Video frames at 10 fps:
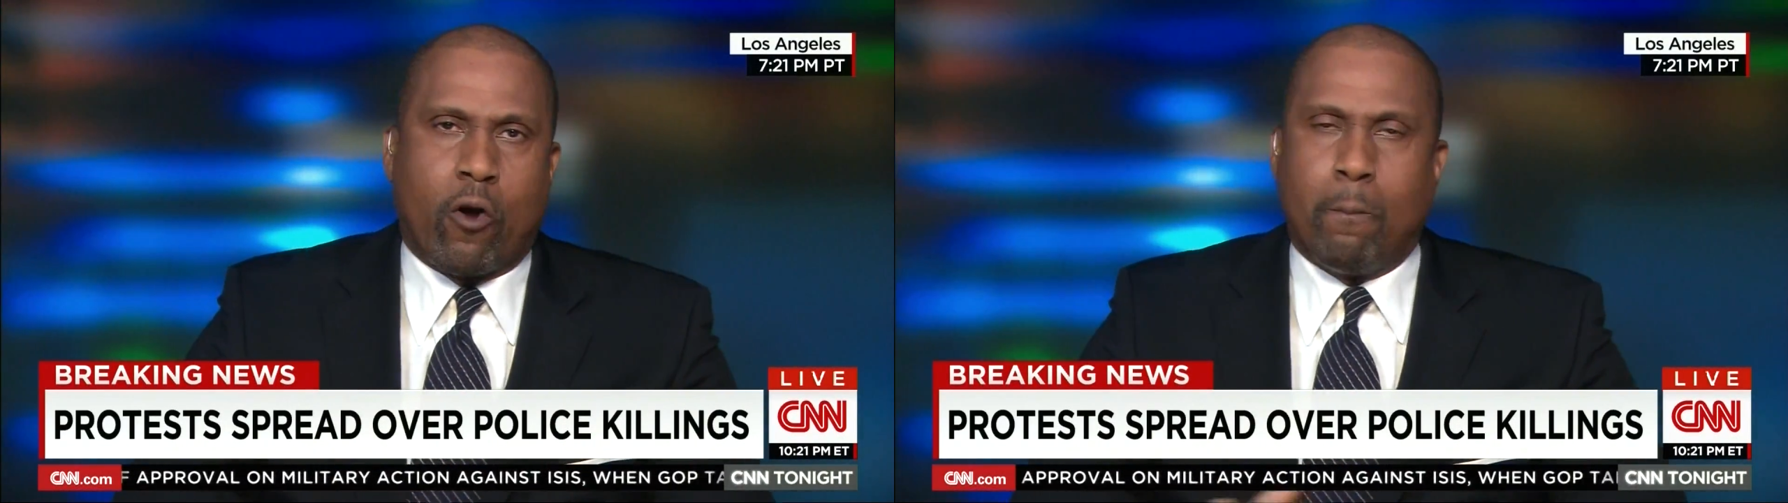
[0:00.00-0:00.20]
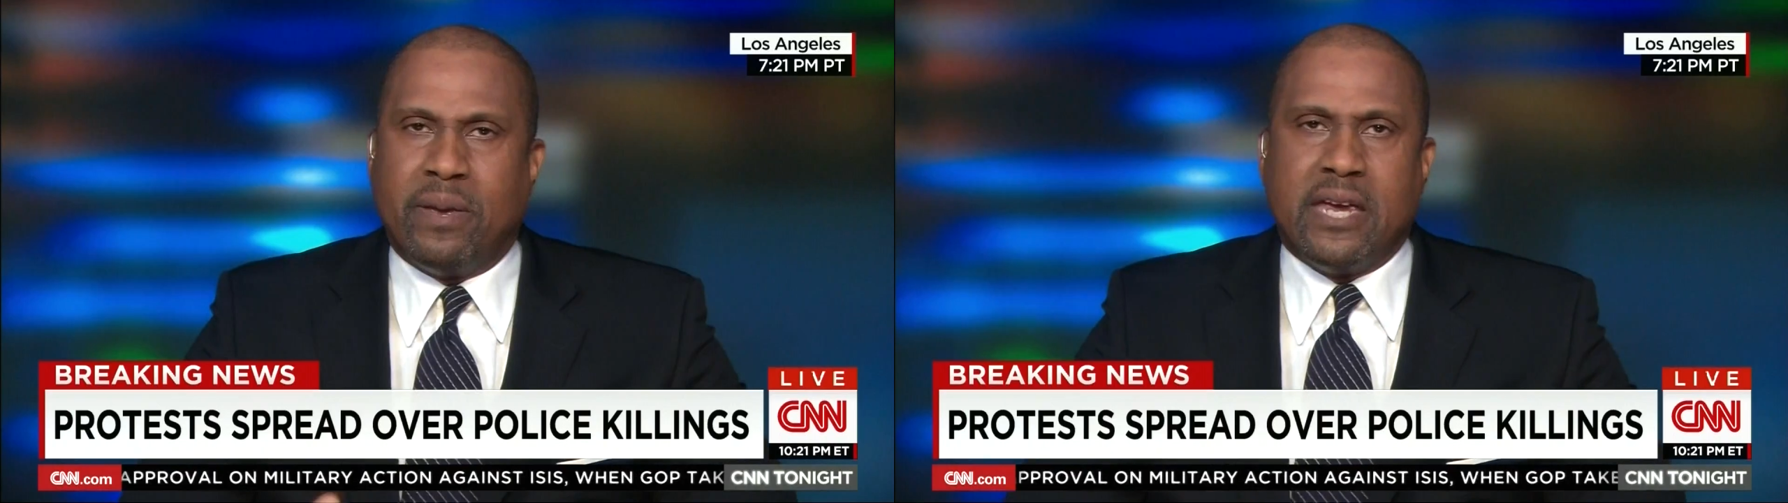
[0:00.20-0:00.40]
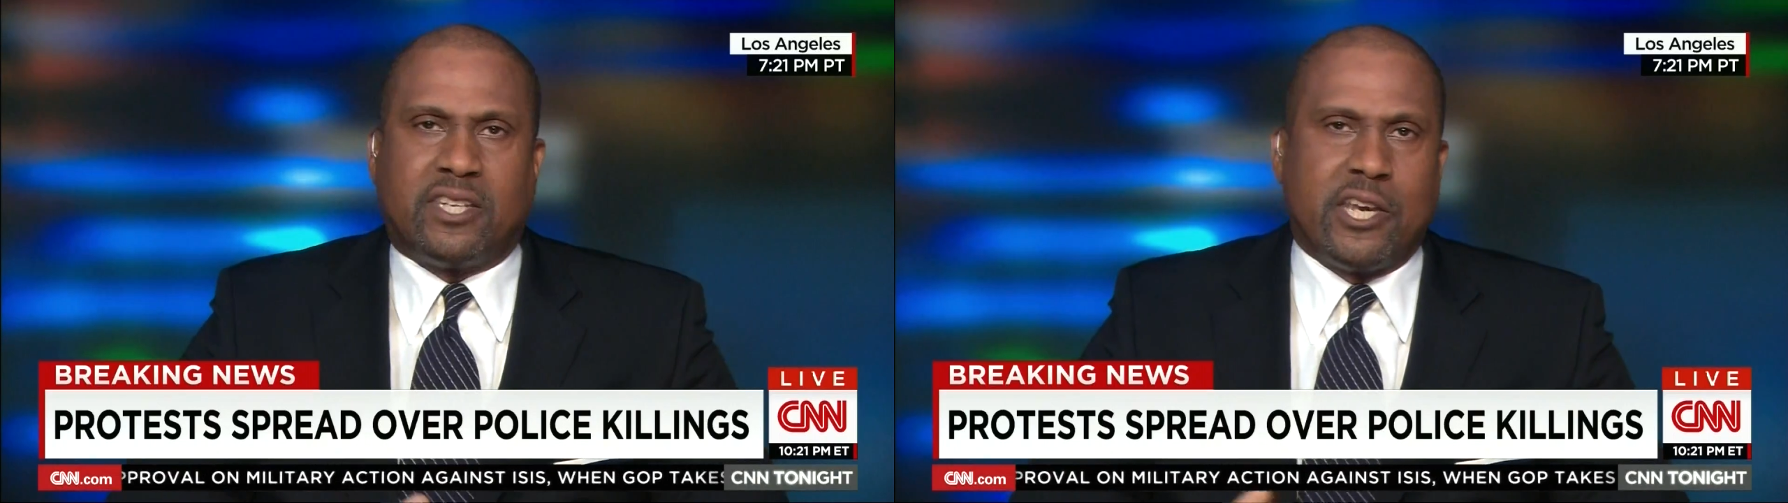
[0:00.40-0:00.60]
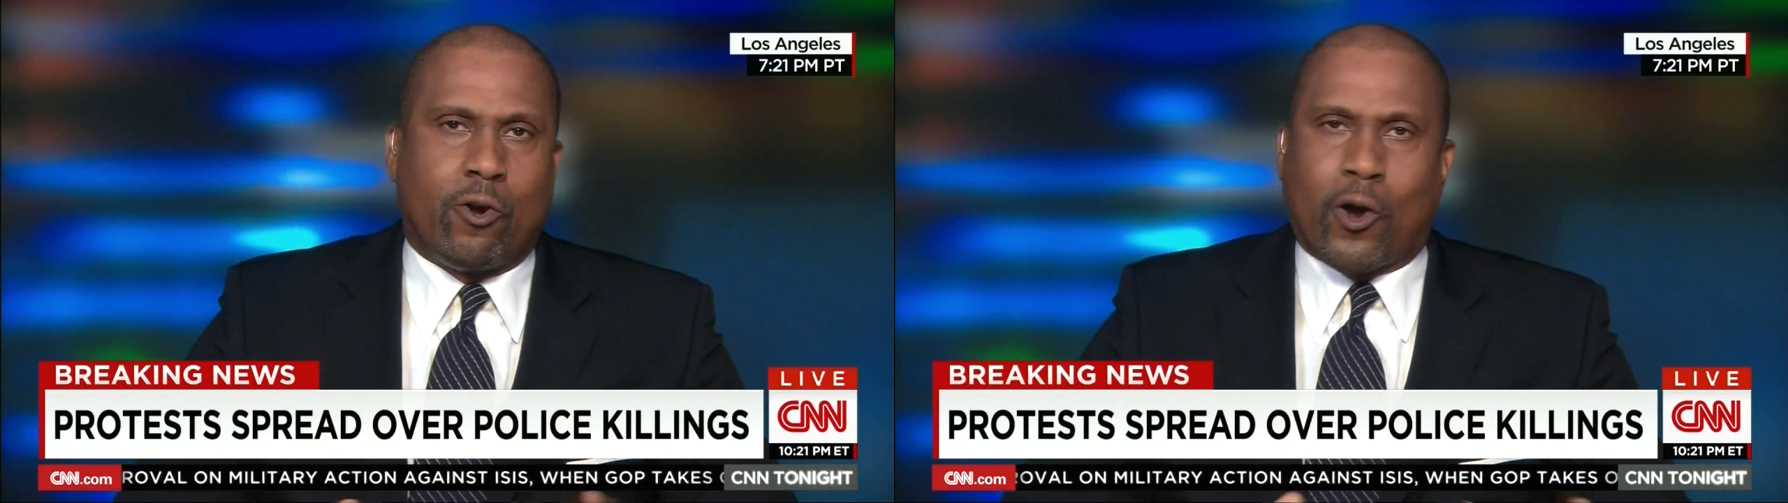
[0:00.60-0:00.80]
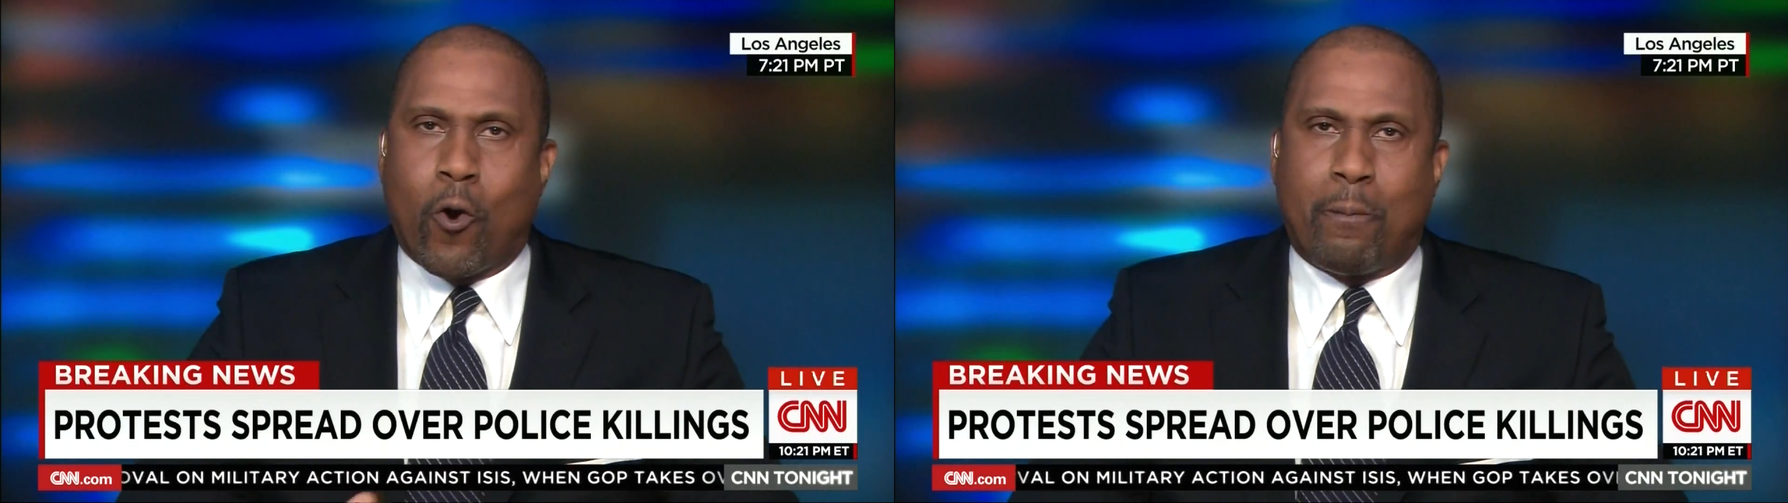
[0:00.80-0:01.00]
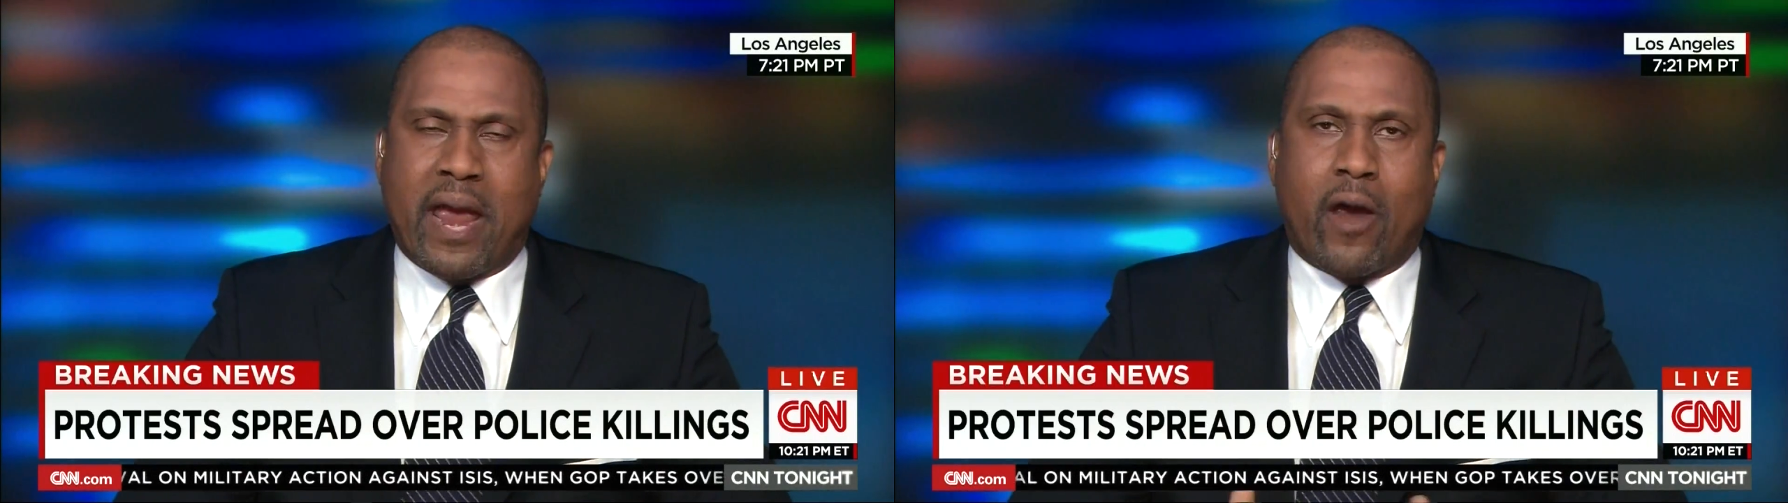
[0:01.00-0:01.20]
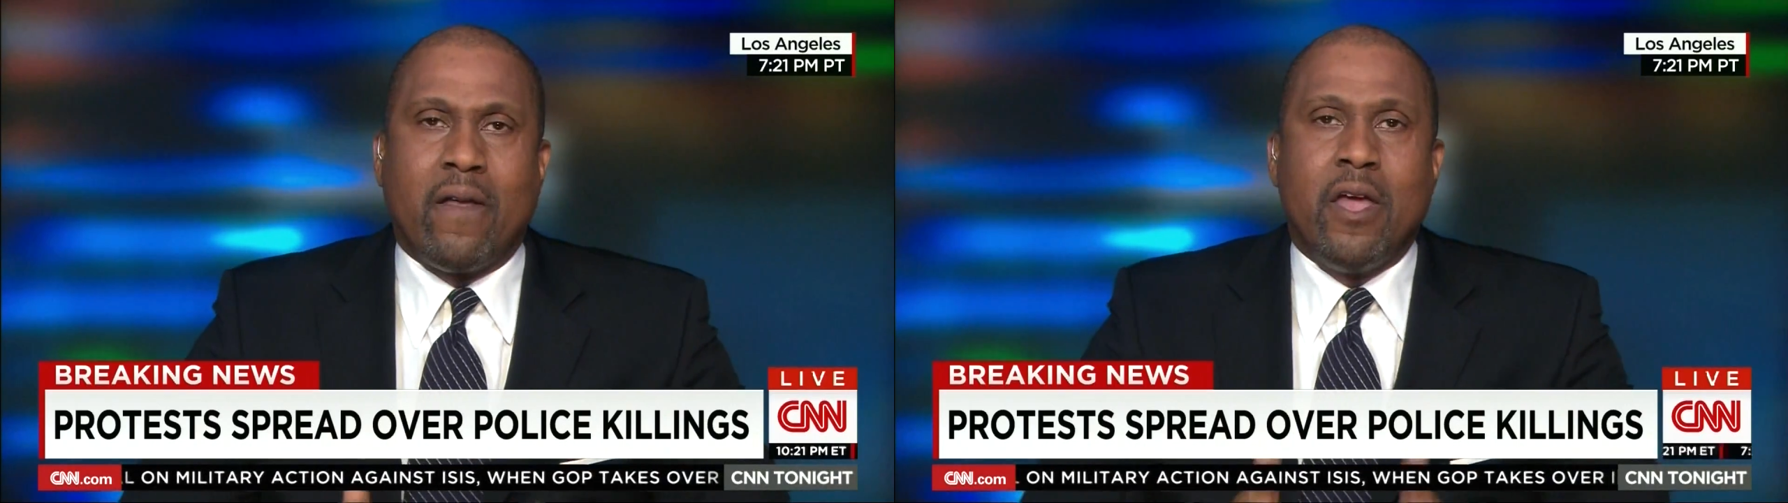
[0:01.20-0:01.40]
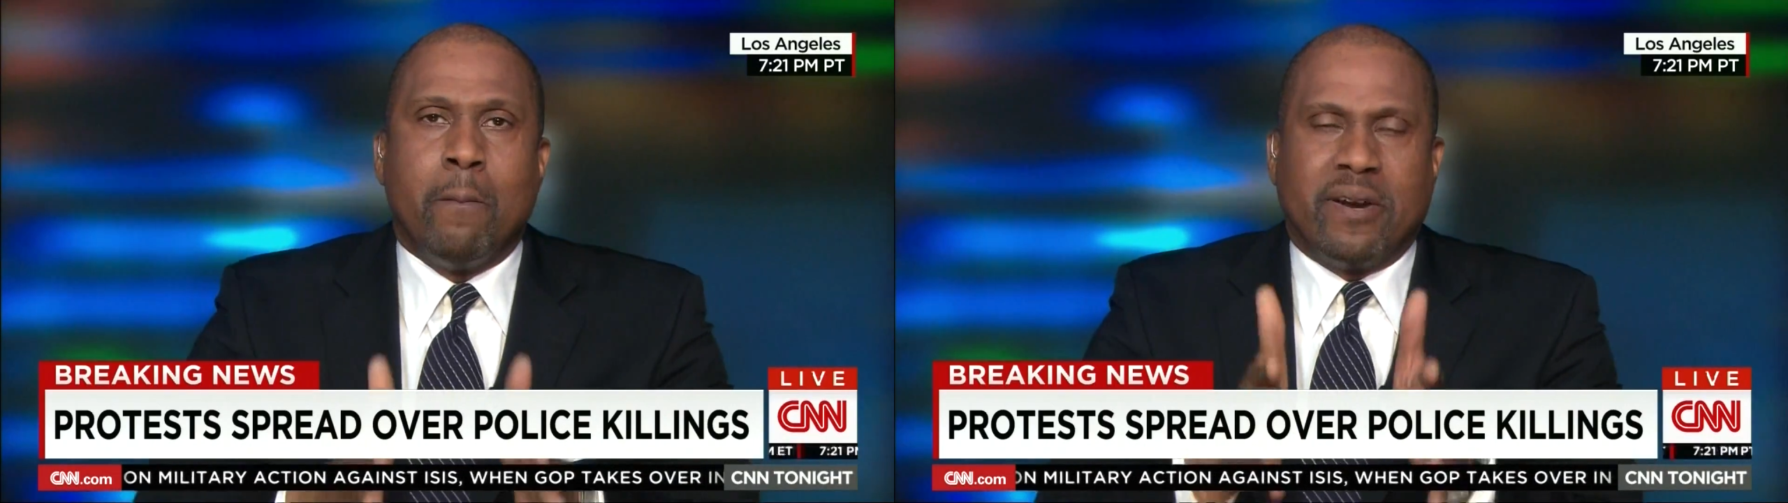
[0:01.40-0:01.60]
on BET or Colbert,